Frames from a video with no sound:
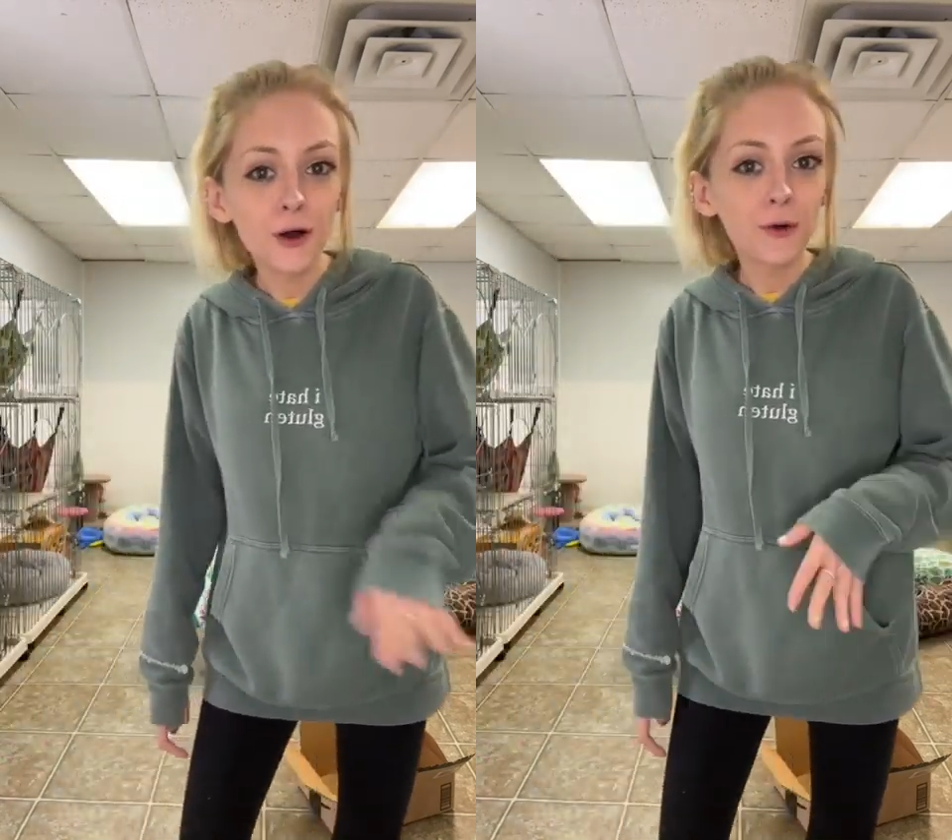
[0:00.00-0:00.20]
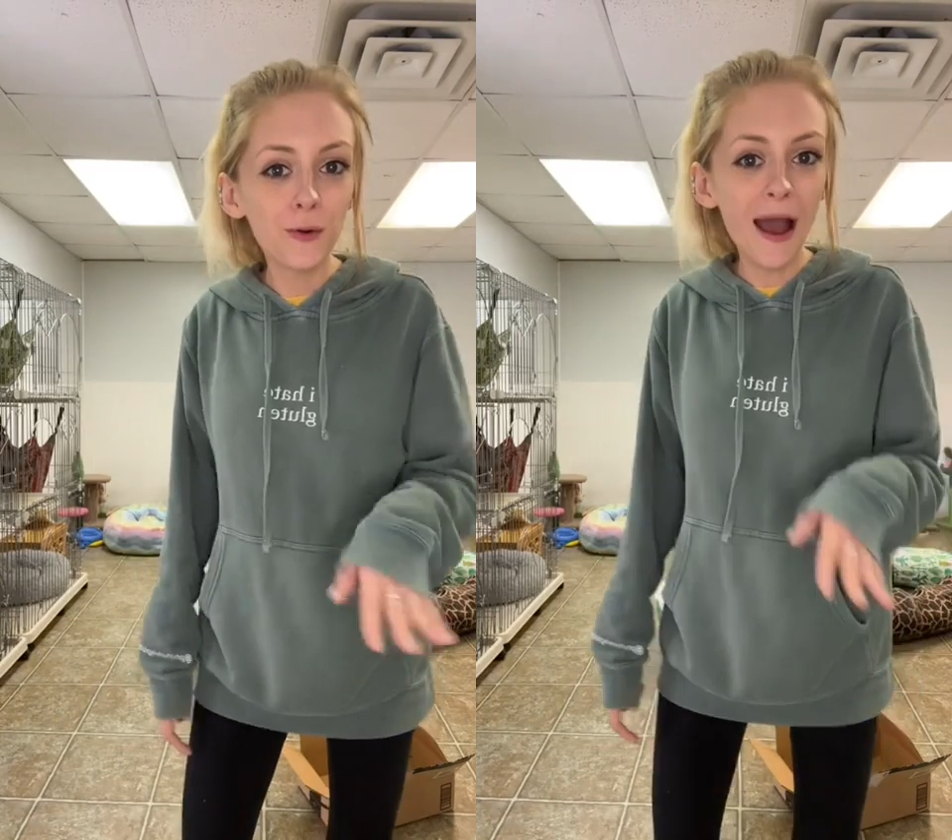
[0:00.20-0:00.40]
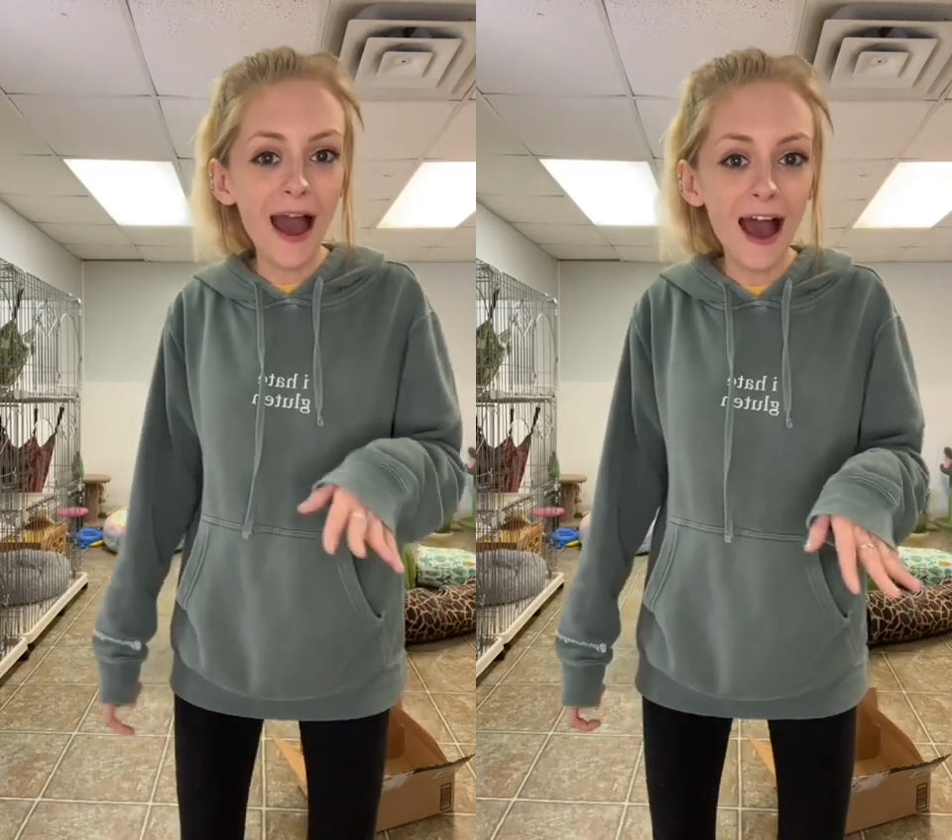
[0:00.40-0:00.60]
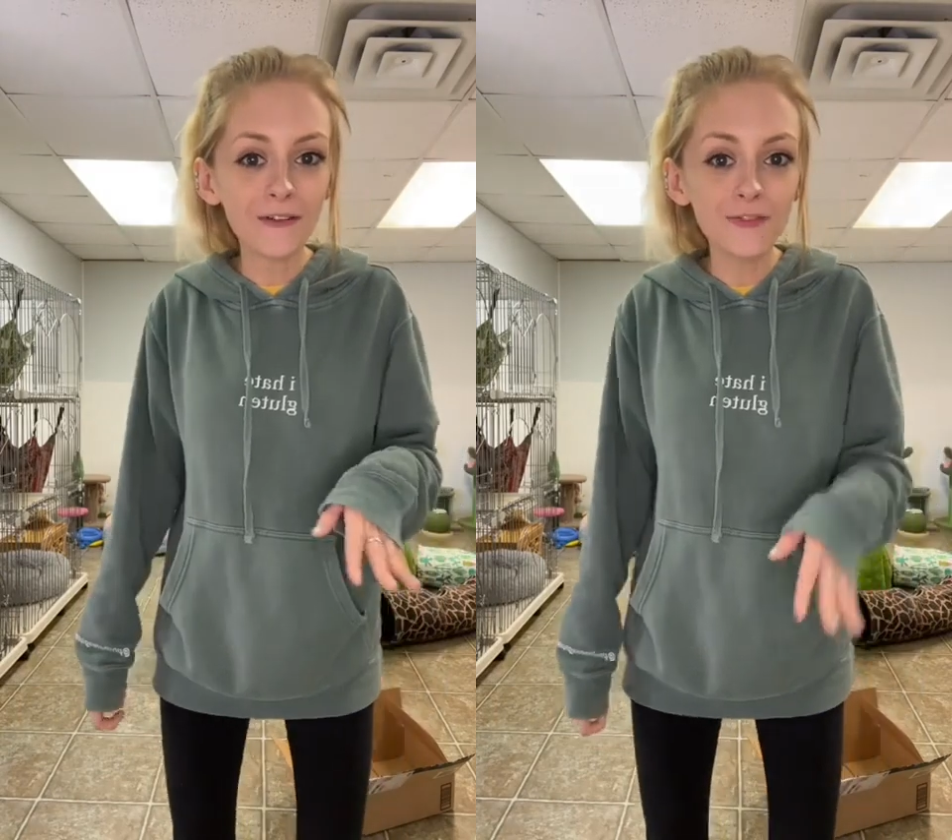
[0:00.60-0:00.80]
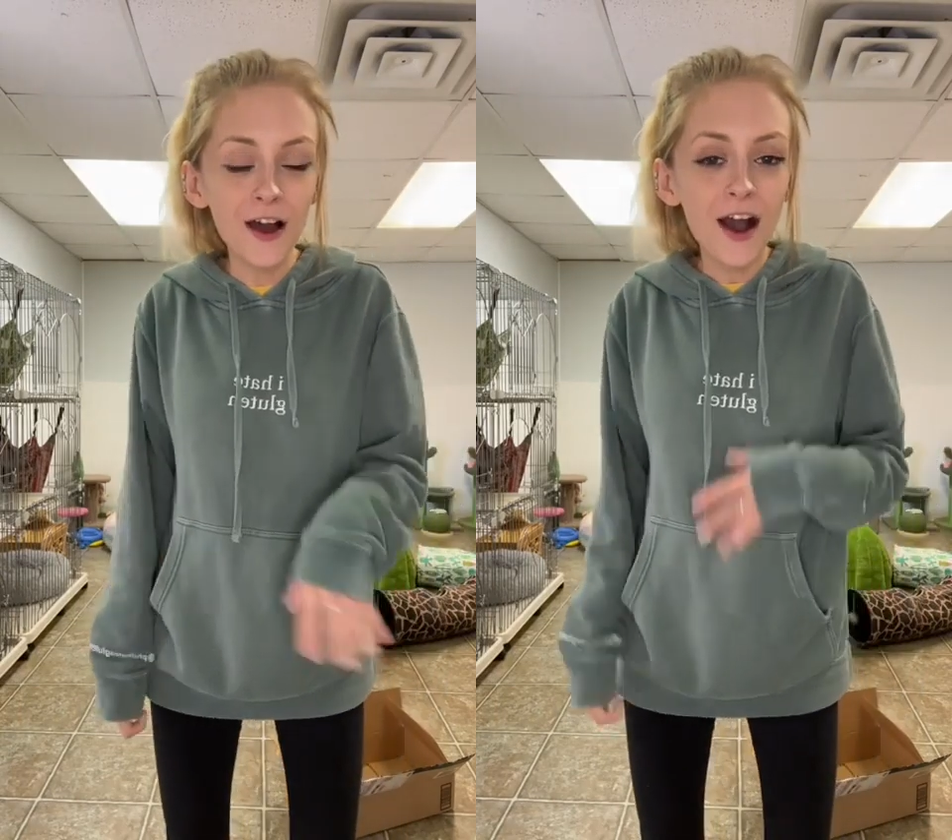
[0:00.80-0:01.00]
who
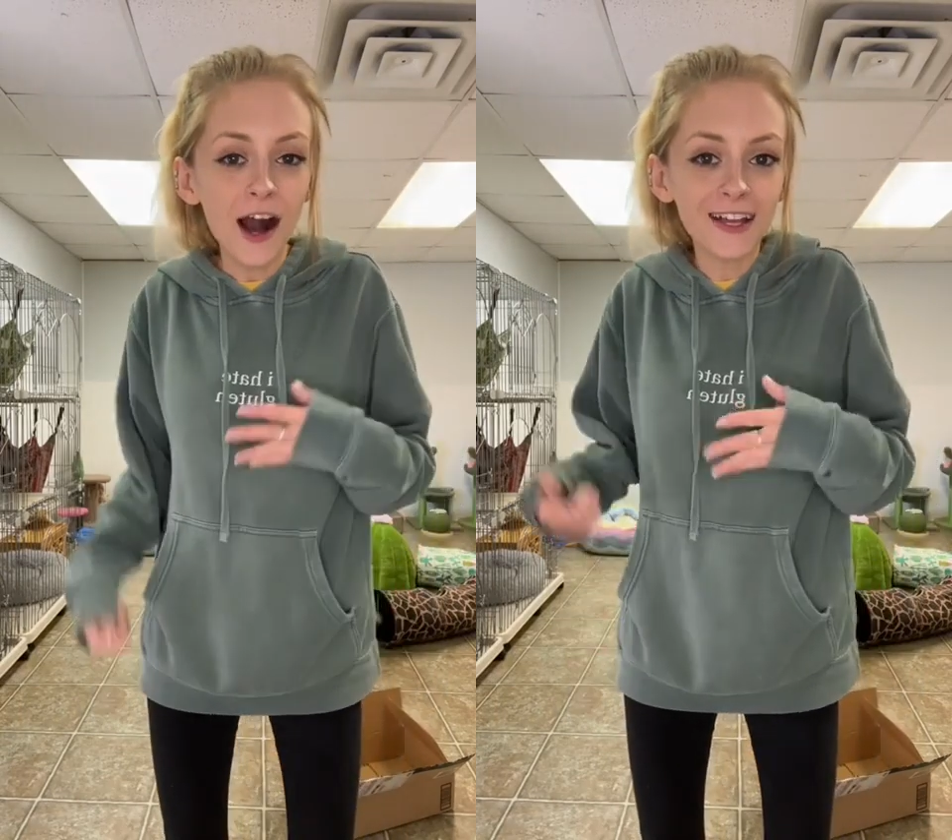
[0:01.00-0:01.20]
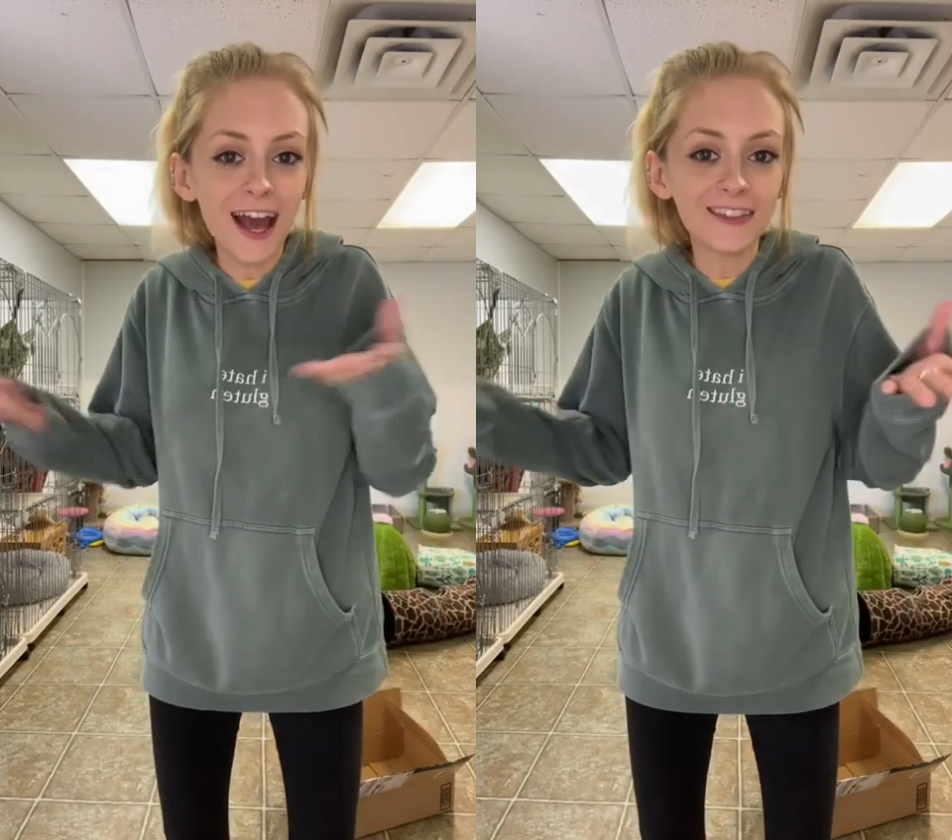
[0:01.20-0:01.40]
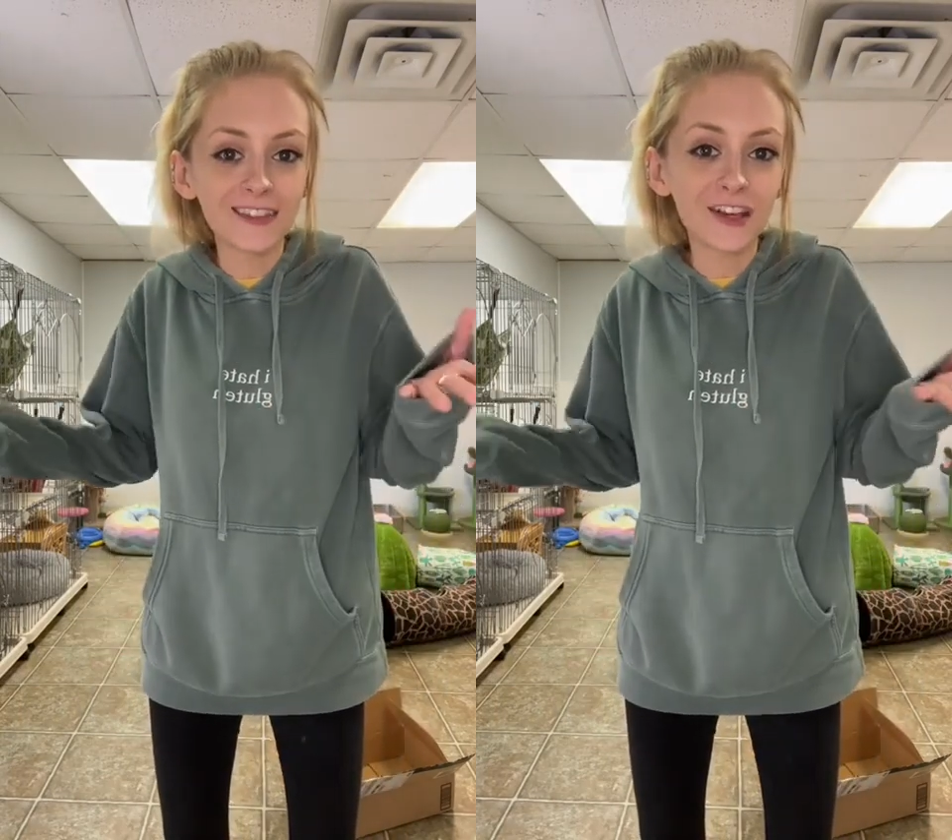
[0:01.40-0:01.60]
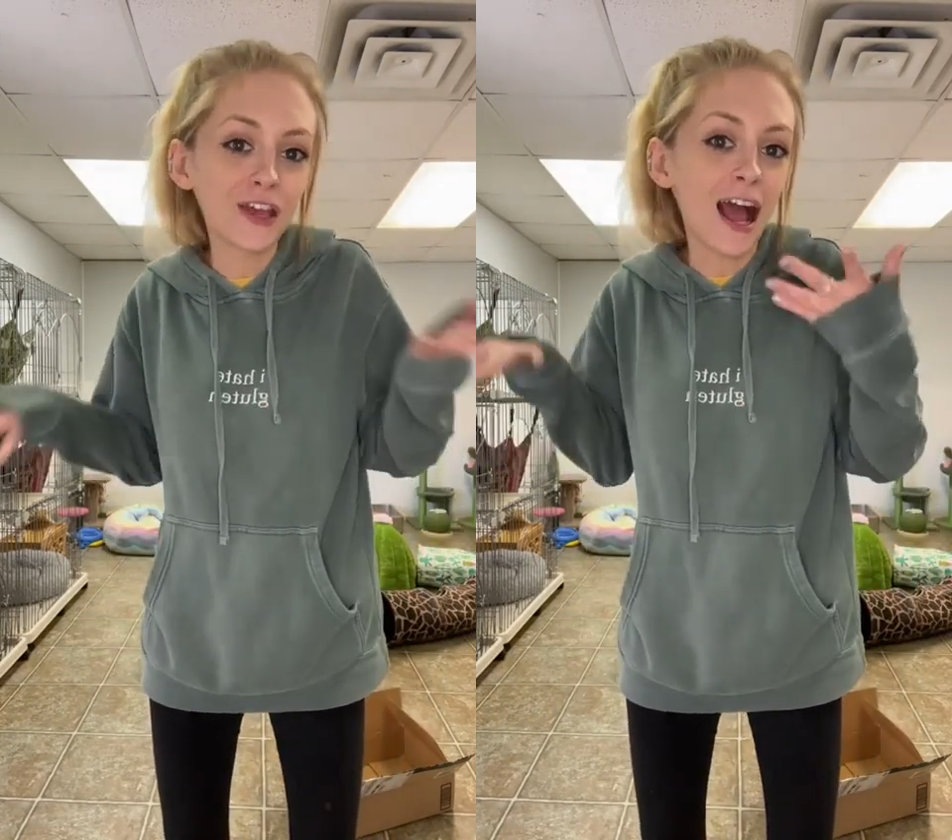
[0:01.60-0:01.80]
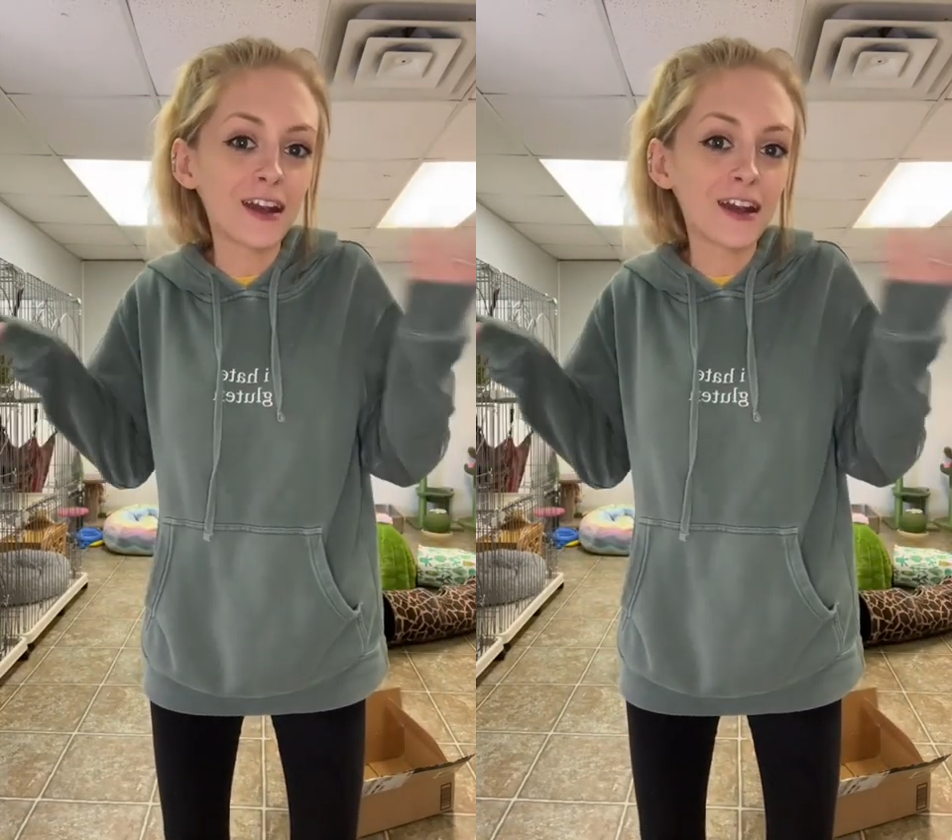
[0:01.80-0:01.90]
have a cat that they're like,